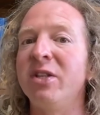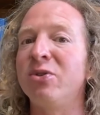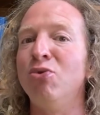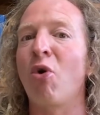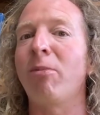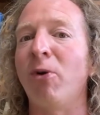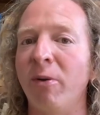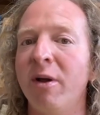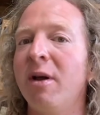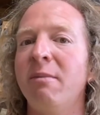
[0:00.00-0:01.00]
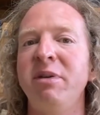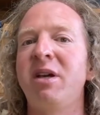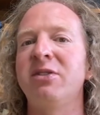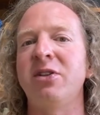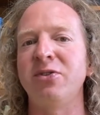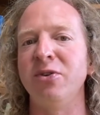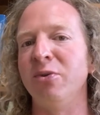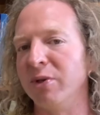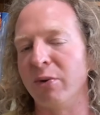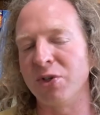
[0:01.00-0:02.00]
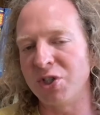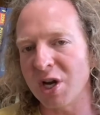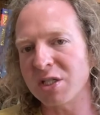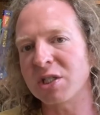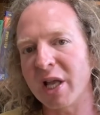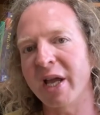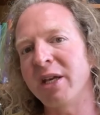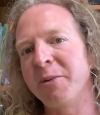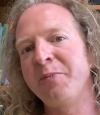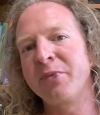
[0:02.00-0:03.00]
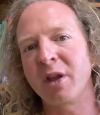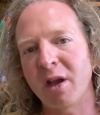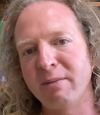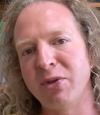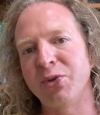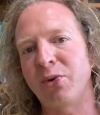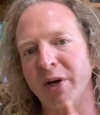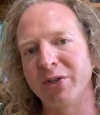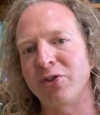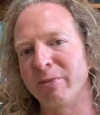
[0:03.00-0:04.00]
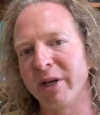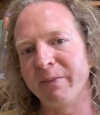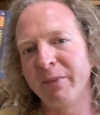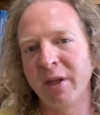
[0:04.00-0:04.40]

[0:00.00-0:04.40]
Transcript: It's normal, because it's new, you know, just like a musical instrument.